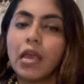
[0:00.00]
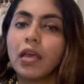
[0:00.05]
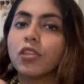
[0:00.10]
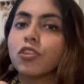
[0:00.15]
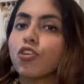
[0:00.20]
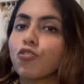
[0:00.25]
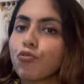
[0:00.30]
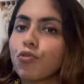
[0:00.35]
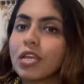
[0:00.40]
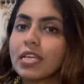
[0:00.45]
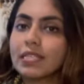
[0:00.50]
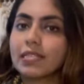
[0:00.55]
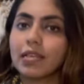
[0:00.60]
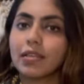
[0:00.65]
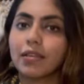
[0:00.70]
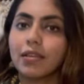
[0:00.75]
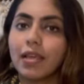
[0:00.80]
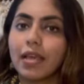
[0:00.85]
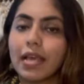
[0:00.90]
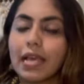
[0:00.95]
The
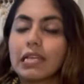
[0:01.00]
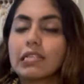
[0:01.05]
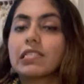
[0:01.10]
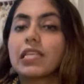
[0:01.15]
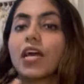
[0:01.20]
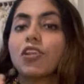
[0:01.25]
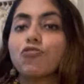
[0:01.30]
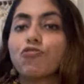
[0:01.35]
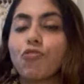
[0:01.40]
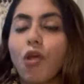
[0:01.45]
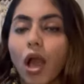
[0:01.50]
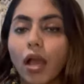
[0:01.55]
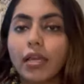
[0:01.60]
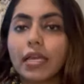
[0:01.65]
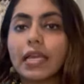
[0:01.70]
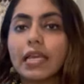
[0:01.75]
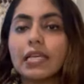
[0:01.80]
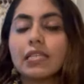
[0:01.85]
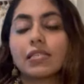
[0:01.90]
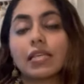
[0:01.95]
reason is that
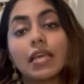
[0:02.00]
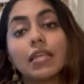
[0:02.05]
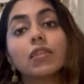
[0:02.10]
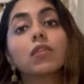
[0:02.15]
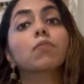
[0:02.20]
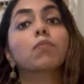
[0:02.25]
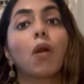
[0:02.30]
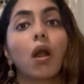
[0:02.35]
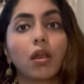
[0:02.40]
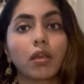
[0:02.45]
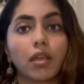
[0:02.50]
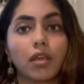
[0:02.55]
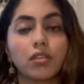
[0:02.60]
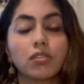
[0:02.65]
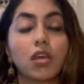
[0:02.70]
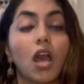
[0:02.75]
Rakhis in the market